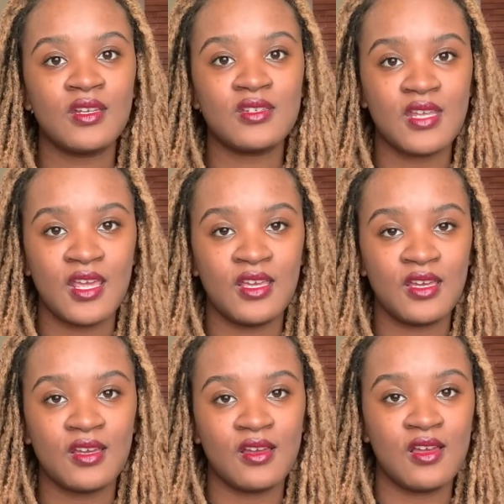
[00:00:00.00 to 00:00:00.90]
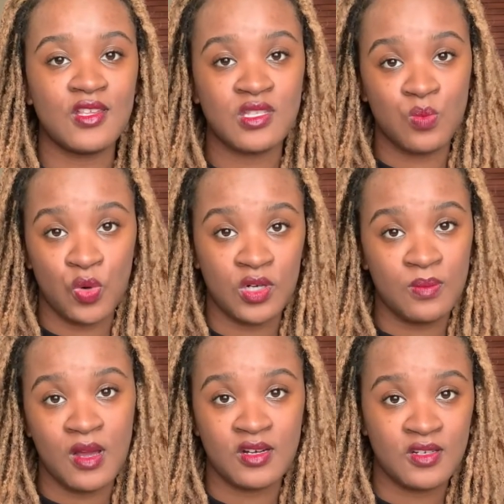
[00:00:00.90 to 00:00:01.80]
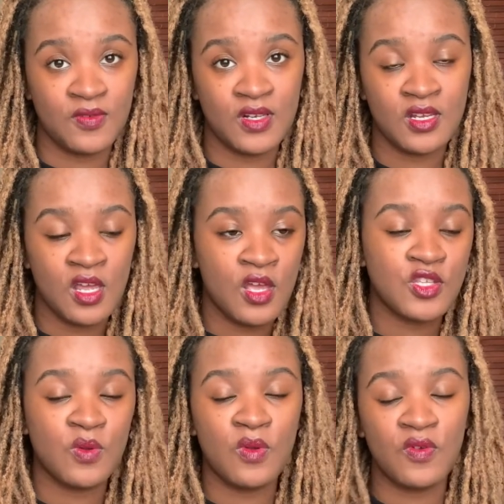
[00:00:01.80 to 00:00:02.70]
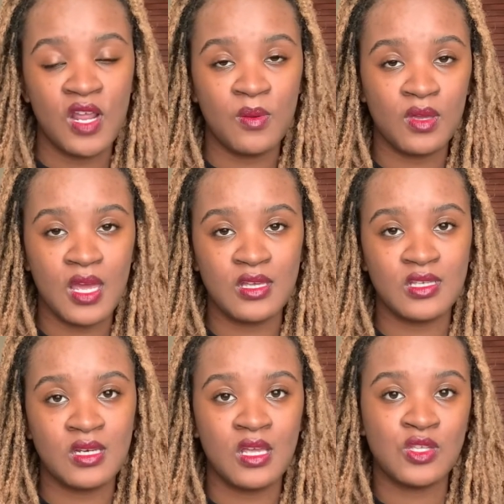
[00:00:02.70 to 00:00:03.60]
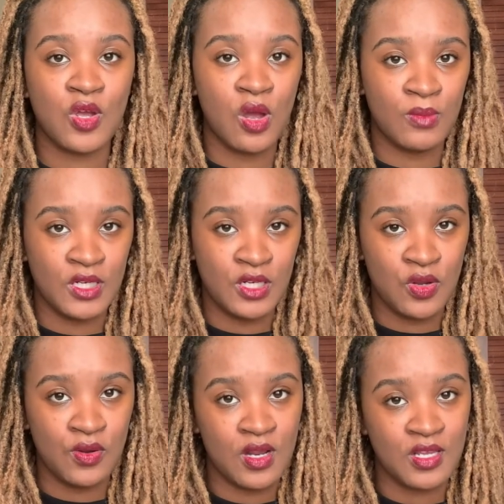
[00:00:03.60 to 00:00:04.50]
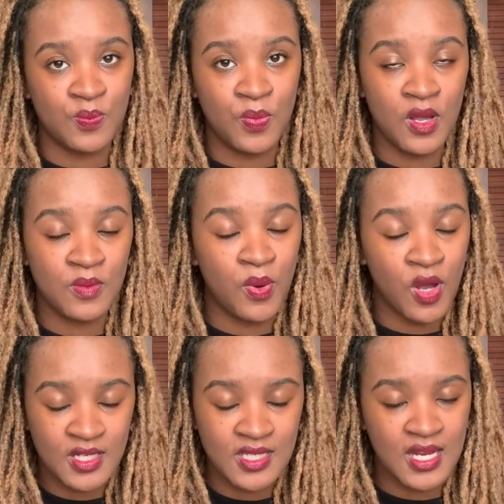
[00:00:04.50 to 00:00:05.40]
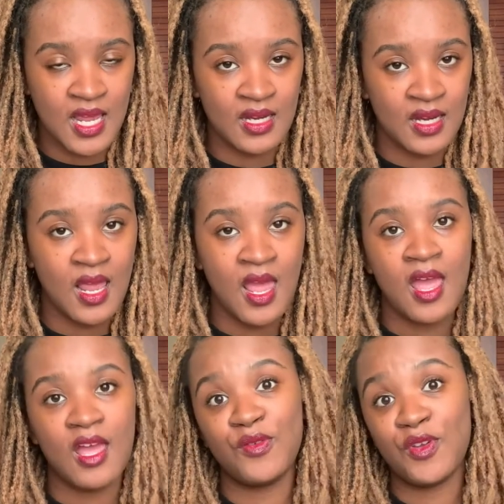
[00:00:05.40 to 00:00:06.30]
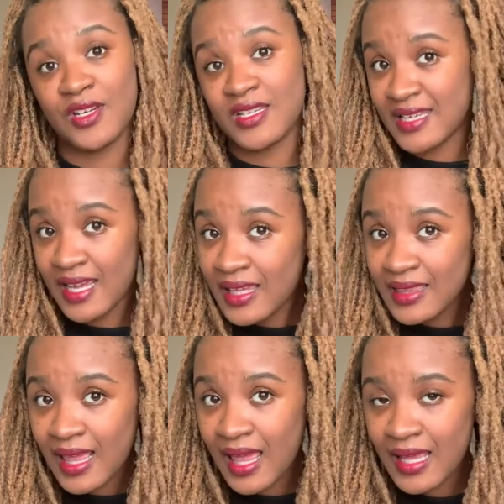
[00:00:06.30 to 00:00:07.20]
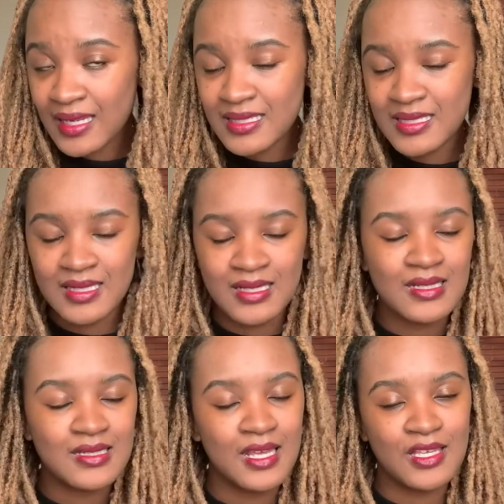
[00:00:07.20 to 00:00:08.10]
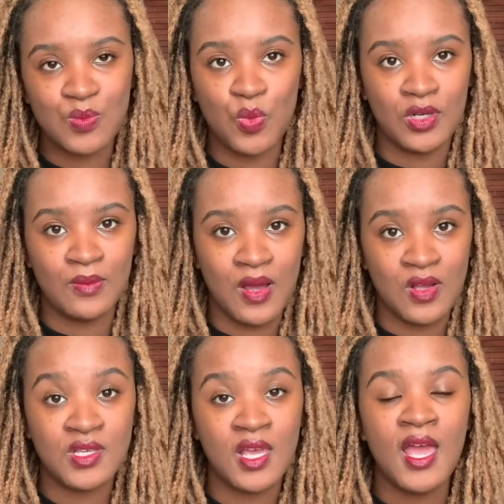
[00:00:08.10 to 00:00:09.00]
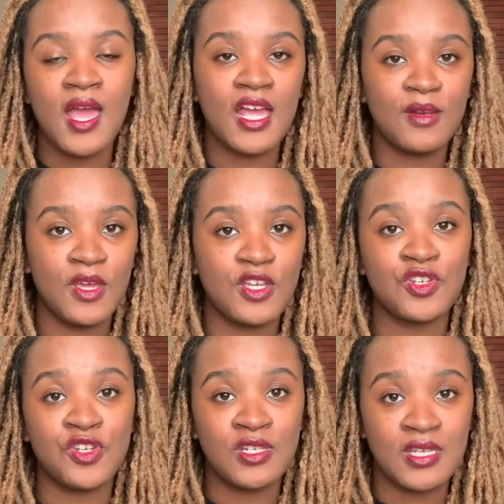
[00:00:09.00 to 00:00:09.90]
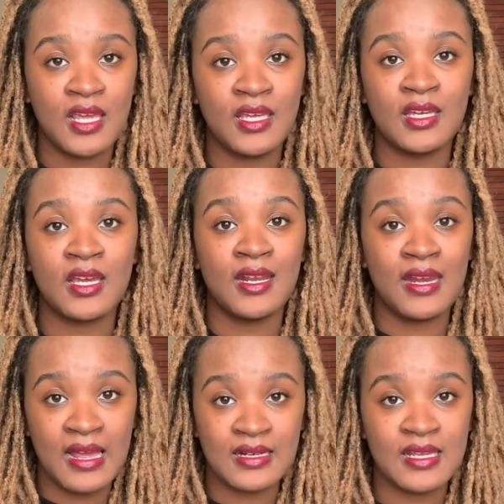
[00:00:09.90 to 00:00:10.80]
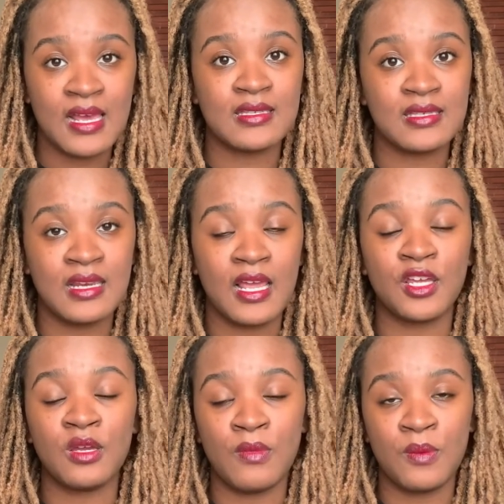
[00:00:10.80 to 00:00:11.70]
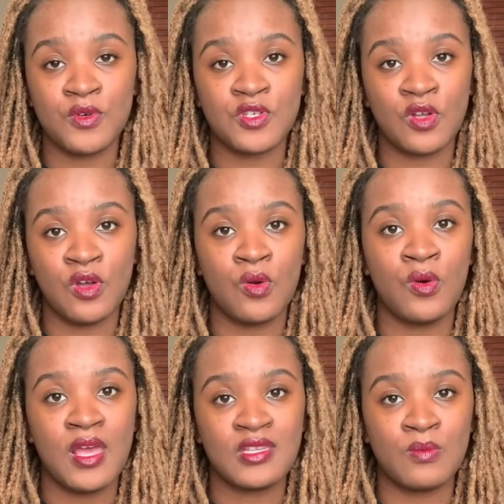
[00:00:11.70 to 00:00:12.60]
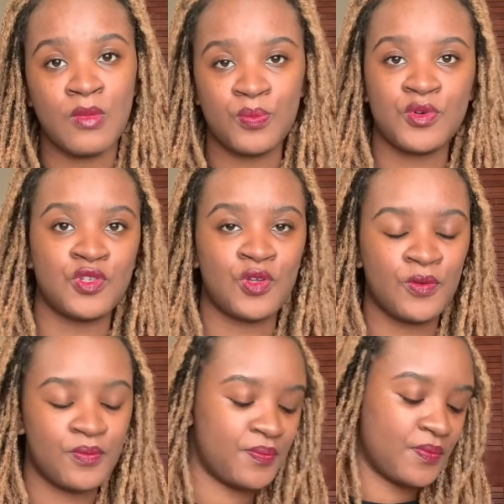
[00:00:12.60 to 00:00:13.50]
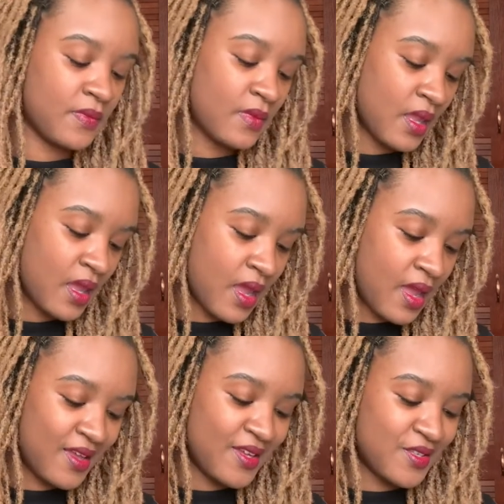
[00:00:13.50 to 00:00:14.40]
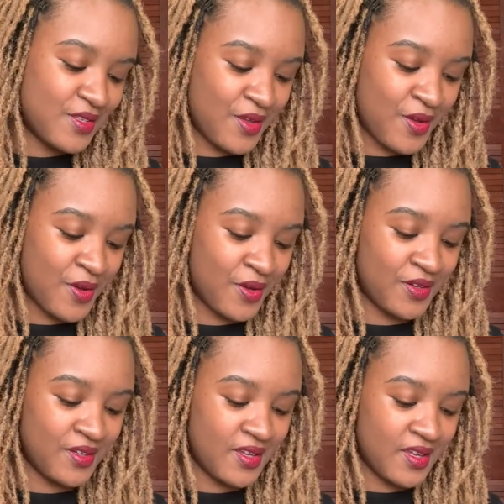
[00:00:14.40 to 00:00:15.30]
take a small amount of it. So mefenamic acid is commonly known as Ponstan. If you're going to take that, take small amounts, and make sure you take an anti-acid like omeprazole or esomeprazole. So